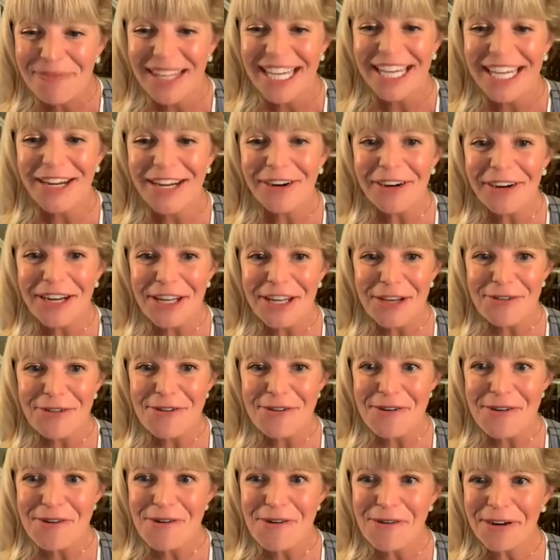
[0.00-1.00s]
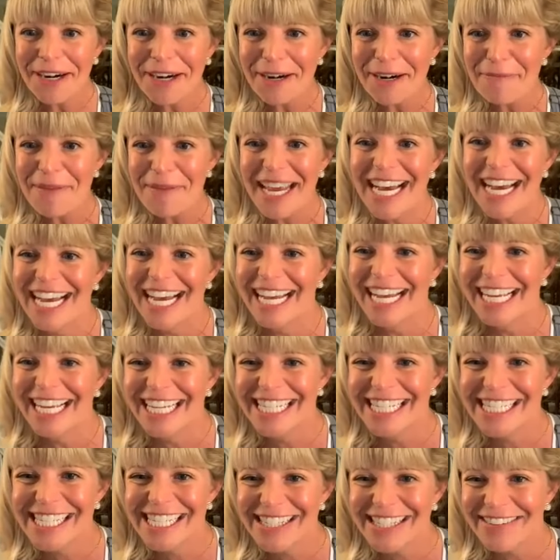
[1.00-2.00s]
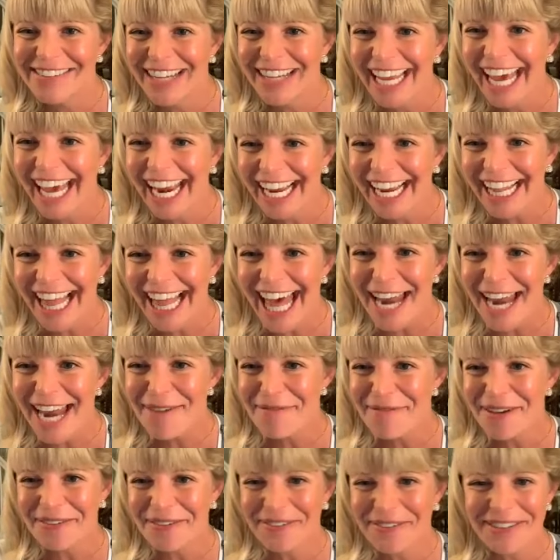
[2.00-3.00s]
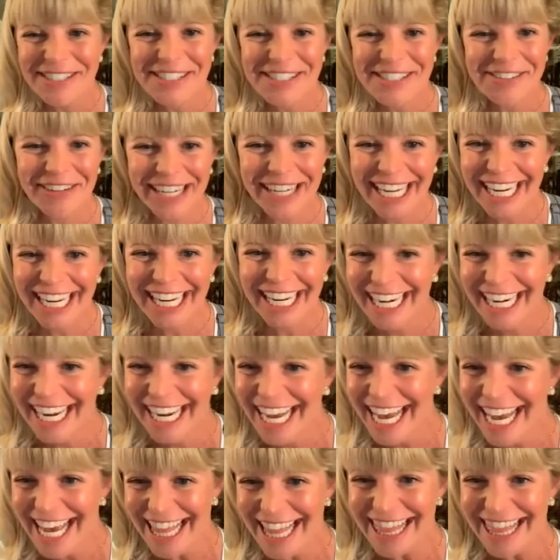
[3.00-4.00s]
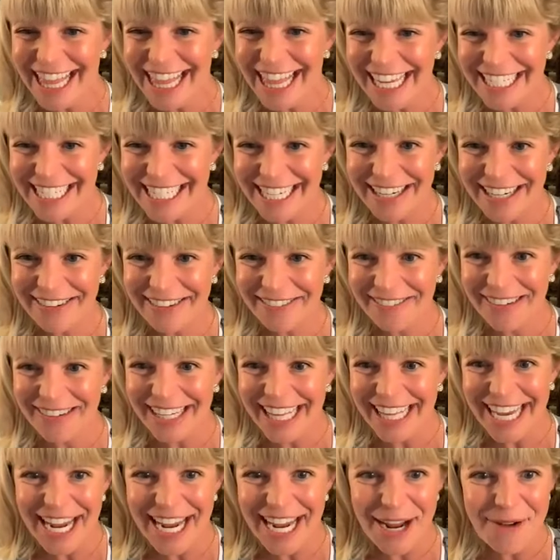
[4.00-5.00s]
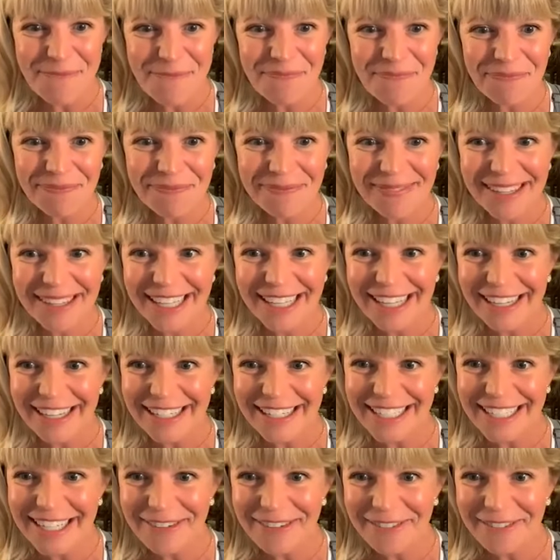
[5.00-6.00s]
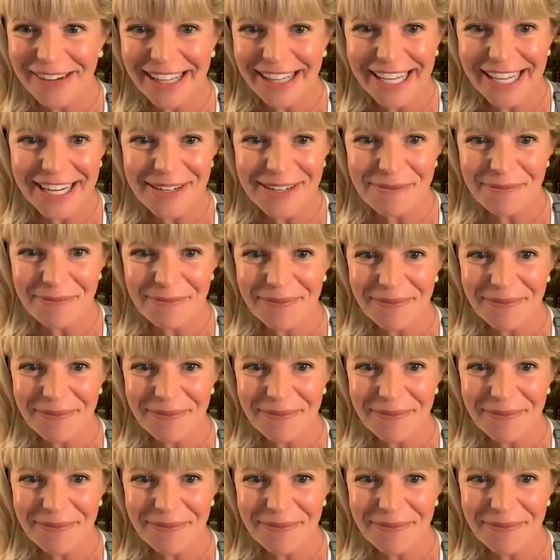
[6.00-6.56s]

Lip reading: You're a unicorn, because we had a lot of people join that didn't really,